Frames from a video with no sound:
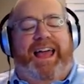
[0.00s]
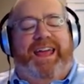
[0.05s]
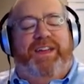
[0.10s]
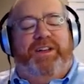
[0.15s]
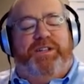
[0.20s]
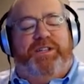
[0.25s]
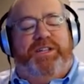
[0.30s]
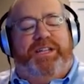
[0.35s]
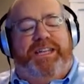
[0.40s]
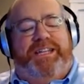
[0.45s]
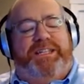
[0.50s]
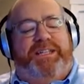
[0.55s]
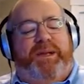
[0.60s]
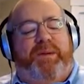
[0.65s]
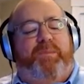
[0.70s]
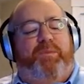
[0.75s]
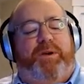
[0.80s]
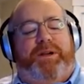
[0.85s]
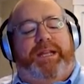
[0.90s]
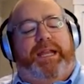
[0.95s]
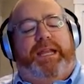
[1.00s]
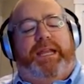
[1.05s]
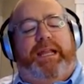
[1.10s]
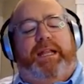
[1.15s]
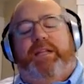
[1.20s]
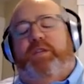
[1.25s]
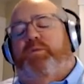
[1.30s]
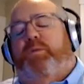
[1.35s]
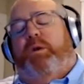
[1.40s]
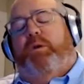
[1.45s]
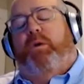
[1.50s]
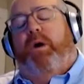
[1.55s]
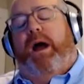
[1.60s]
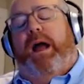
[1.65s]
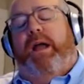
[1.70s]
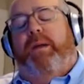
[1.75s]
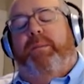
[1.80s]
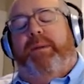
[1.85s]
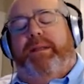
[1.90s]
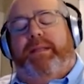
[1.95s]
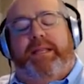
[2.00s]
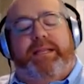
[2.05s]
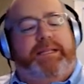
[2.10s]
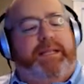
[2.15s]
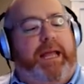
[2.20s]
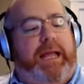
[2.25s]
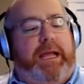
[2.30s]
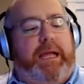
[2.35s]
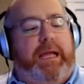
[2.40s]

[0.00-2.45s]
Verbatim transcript: I could see some ridiculous requirement that's